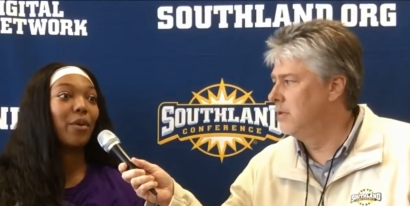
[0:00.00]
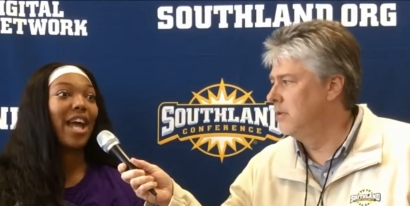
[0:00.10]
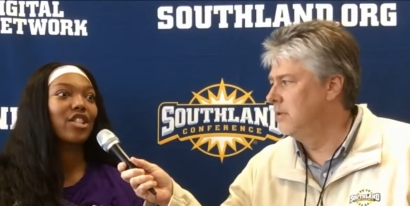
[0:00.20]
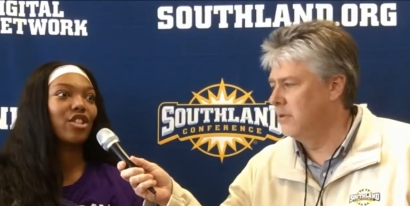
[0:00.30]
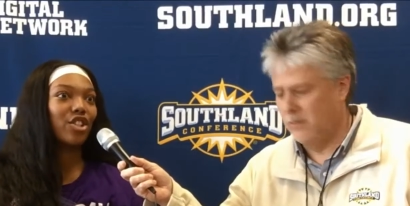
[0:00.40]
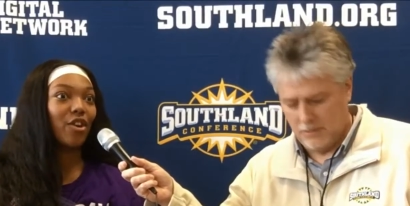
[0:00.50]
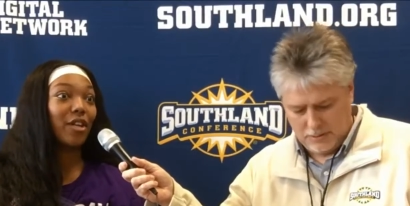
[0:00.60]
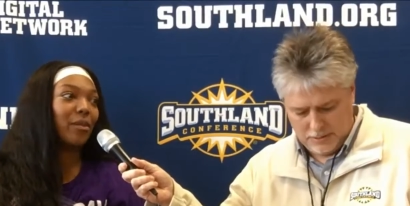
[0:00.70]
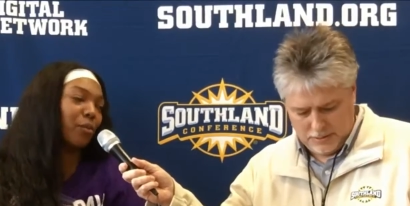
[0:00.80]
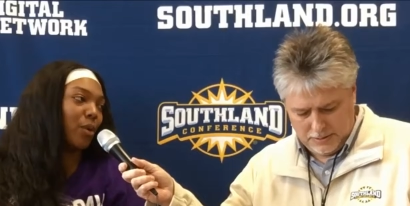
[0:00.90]
Speaker 1: when we actually showed
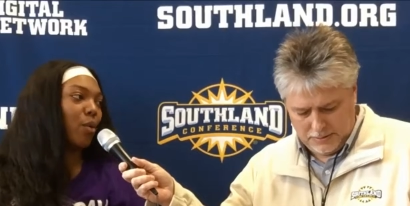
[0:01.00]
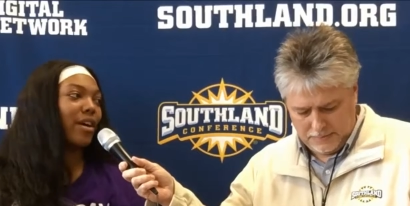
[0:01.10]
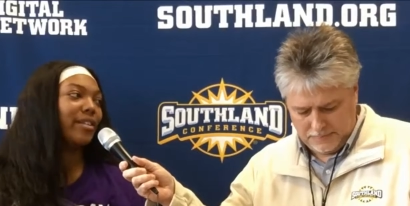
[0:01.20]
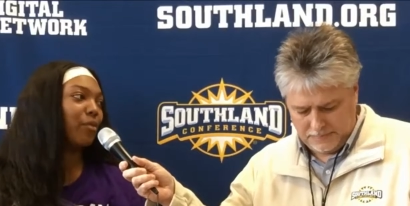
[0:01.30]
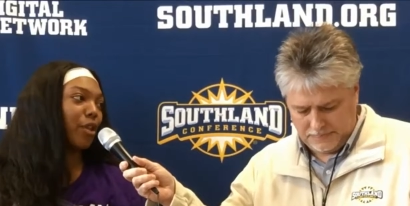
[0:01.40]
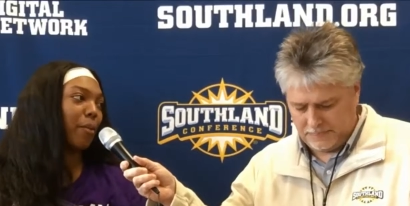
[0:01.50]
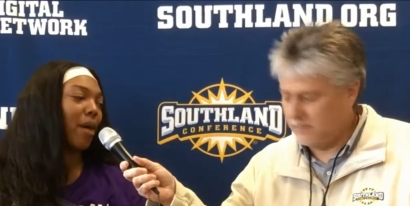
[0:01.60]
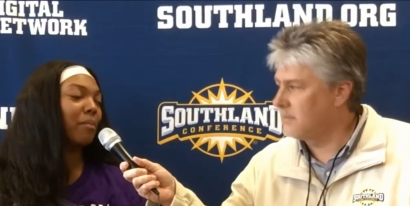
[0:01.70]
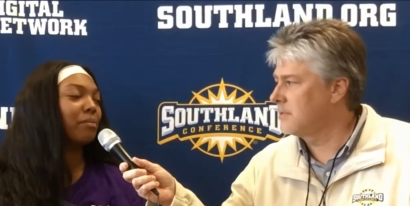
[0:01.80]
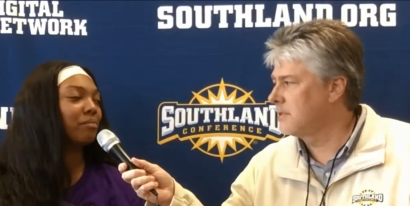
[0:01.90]
it, we won with no
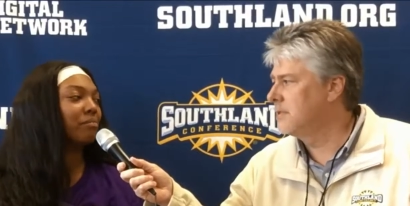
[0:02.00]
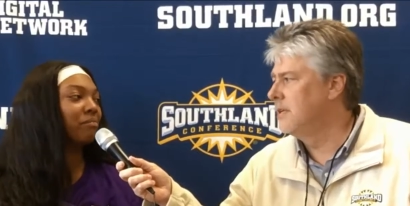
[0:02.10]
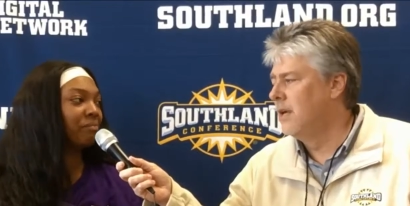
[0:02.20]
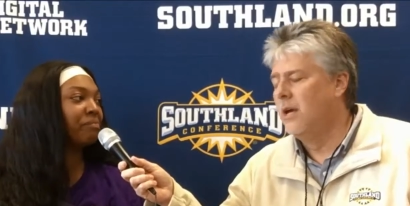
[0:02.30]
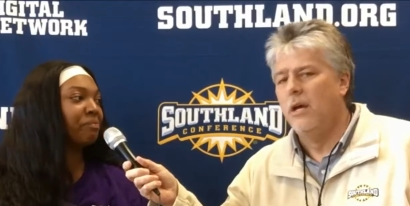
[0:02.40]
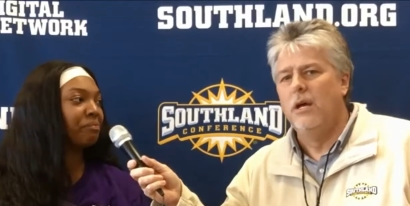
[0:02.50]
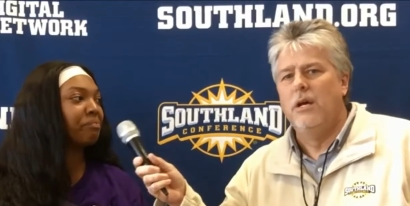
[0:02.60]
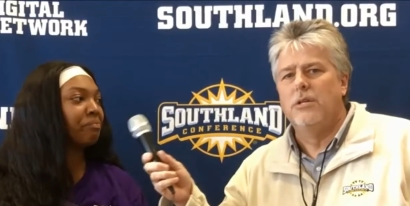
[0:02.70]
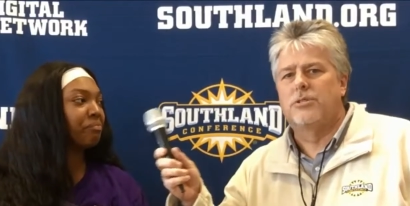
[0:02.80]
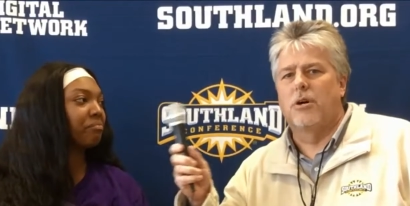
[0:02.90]
problem.
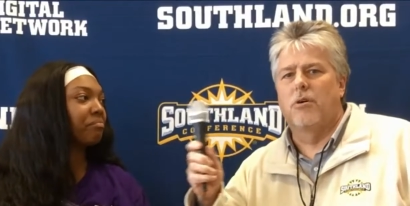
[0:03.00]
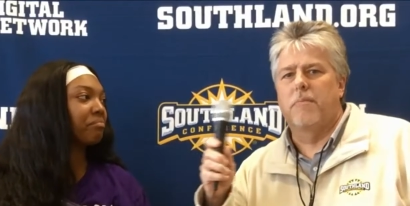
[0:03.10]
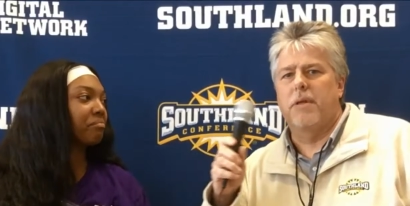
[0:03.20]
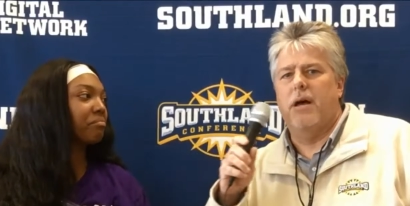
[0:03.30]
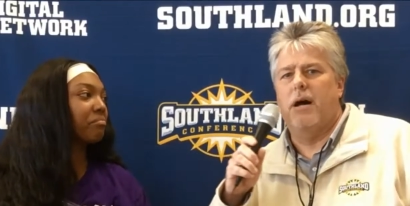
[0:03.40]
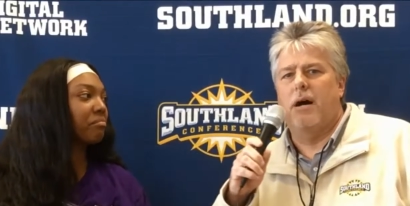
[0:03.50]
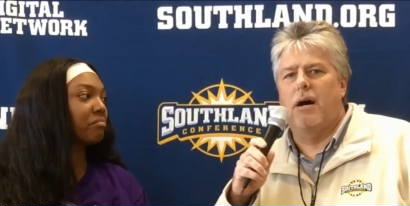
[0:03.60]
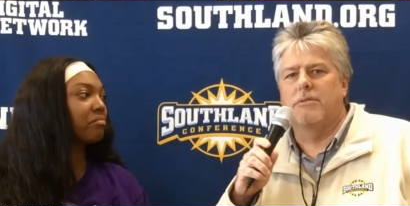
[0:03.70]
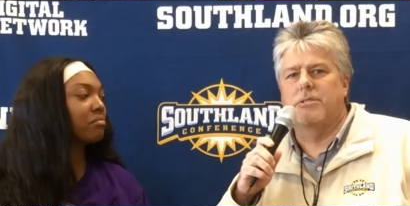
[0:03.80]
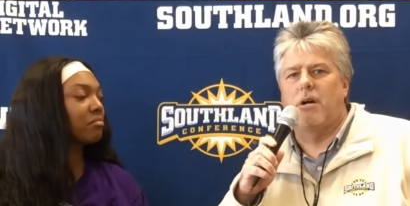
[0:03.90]
So,
Speaker 2: uh,
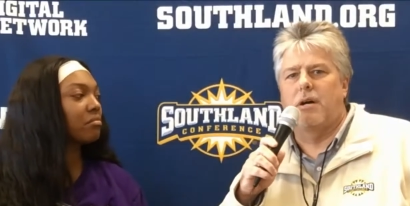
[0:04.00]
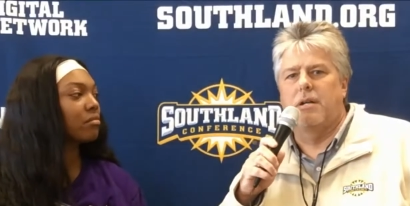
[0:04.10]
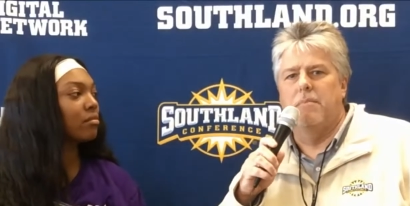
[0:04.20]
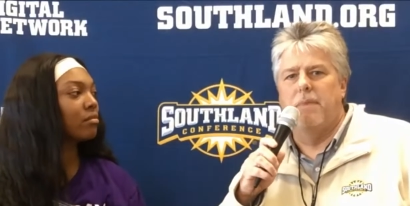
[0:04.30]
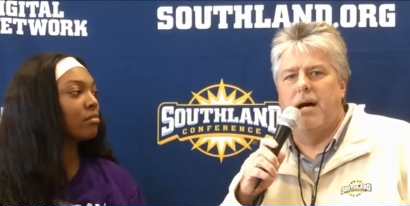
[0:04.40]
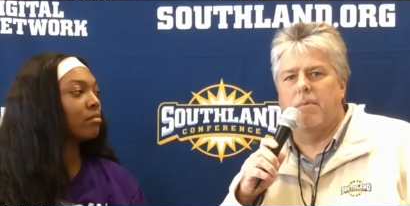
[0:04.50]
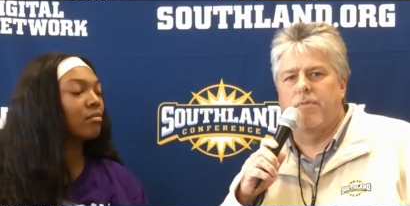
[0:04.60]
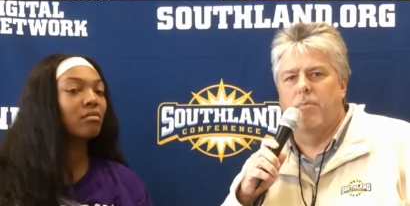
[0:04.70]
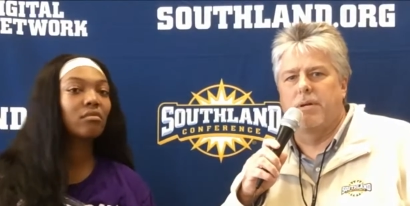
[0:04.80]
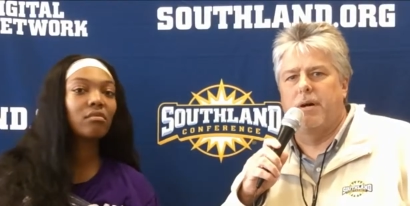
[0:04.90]
I was talking to Mac
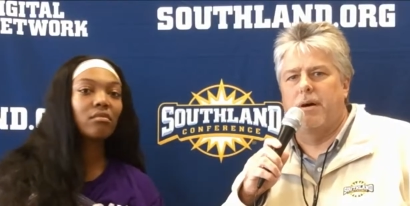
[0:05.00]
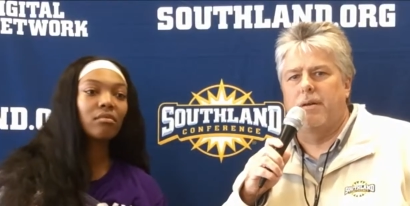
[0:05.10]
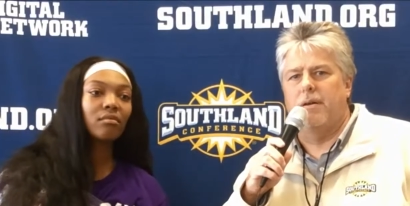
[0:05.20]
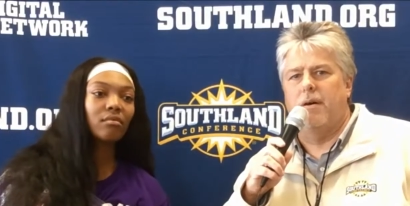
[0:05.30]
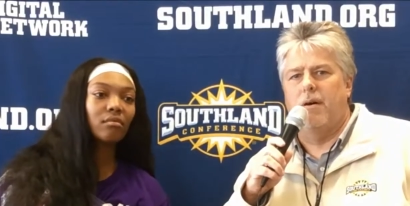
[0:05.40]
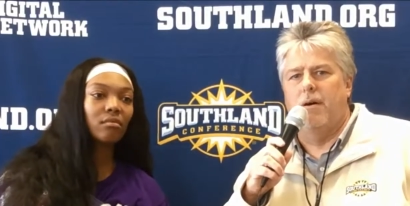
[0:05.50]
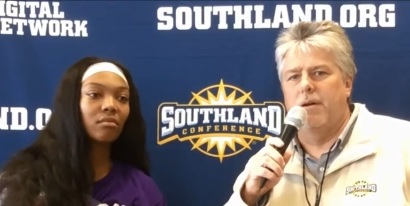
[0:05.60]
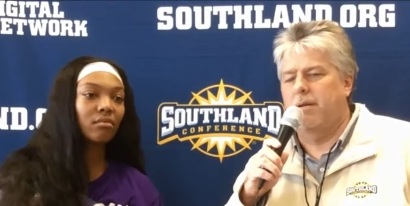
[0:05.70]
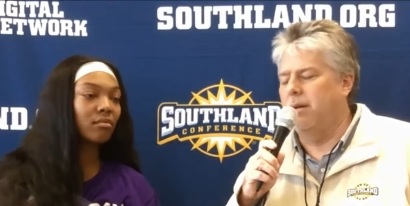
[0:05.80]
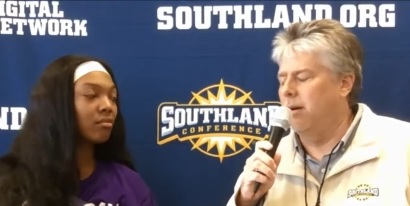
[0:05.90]
before we got
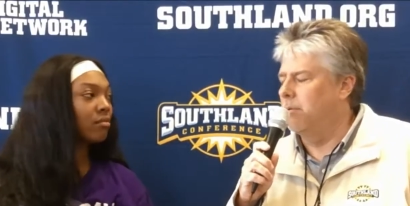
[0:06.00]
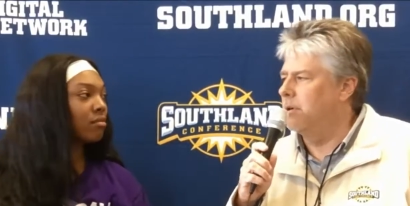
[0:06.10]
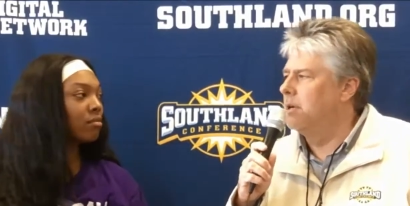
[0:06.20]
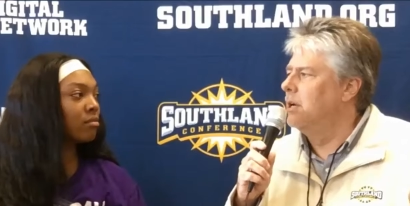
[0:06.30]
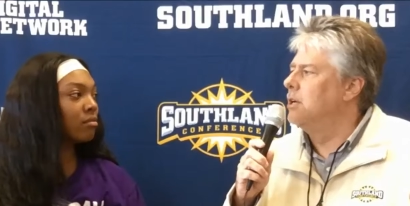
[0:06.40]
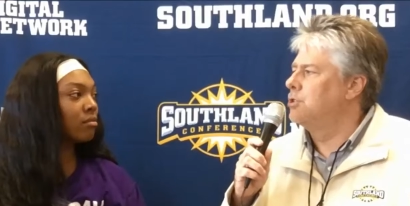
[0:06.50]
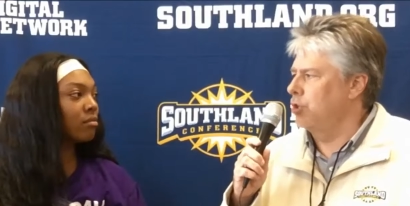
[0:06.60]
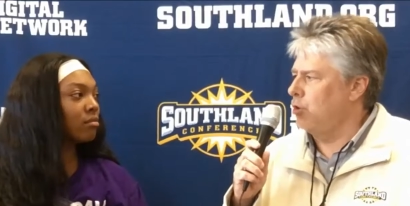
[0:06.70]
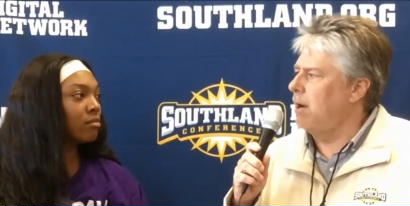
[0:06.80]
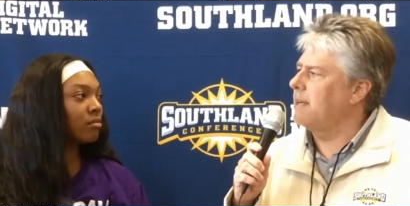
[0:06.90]
on camera.
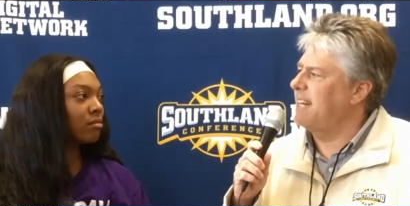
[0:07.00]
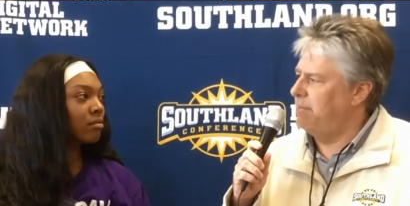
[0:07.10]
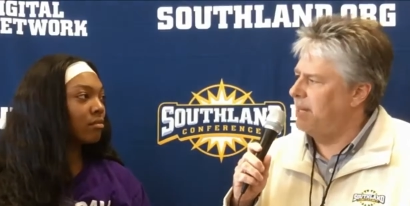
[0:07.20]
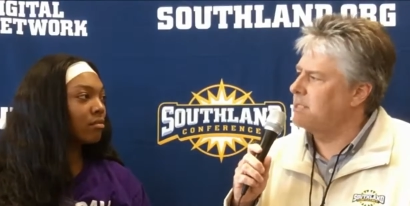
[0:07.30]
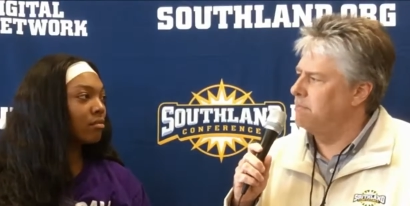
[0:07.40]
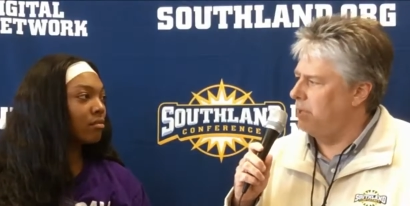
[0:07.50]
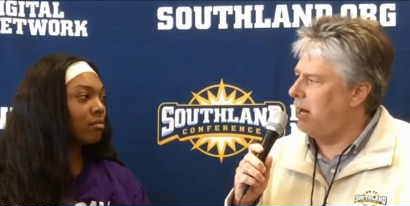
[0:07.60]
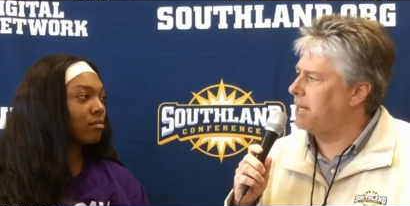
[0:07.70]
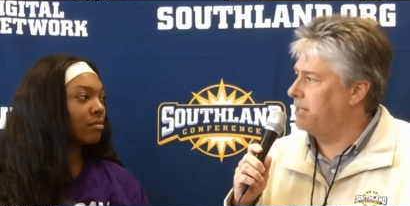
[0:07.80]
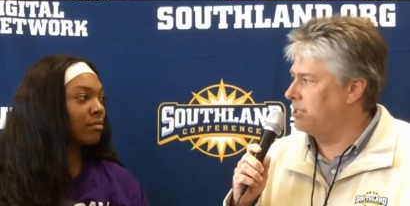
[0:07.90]
Took a while to kind of make some
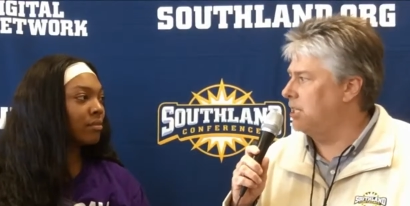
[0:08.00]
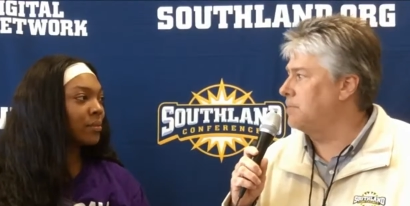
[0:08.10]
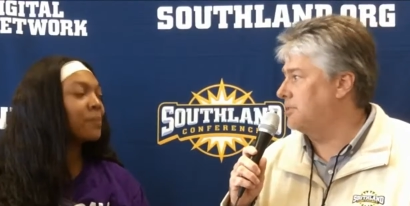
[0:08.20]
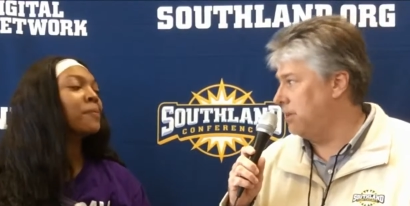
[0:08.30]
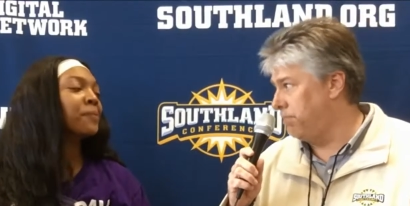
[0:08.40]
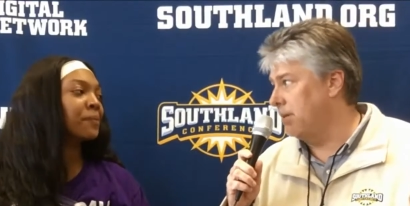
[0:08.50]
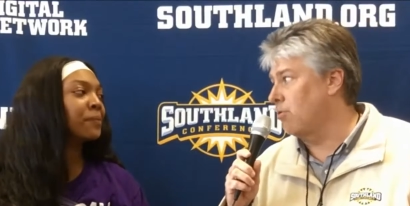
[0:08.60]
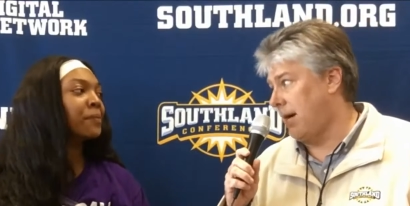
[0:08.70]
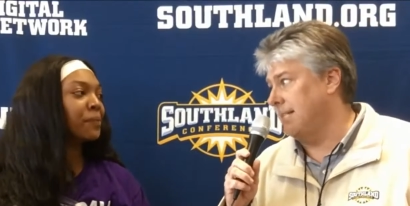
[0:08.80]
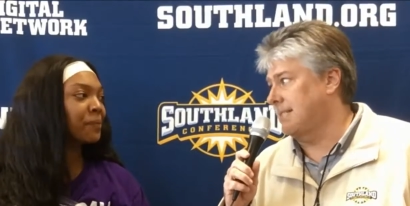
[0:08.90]
blocking adjustments. Their big
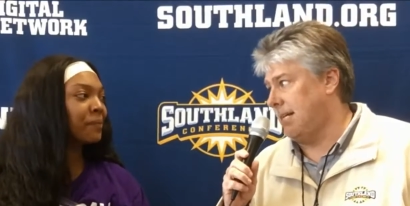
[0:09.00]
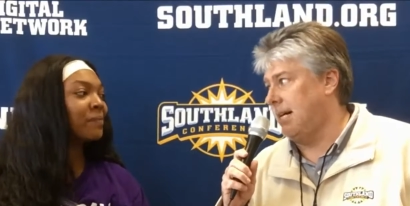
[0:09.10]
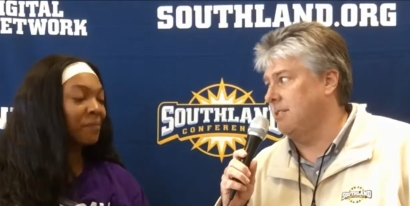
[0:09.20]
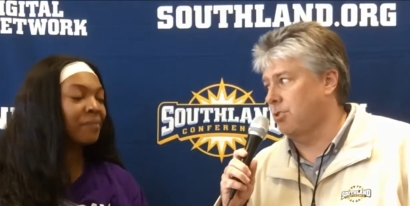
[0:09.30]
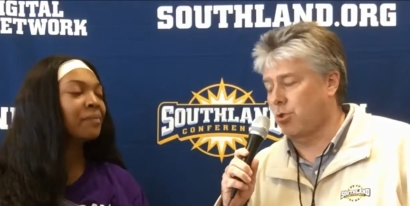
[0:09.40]
right side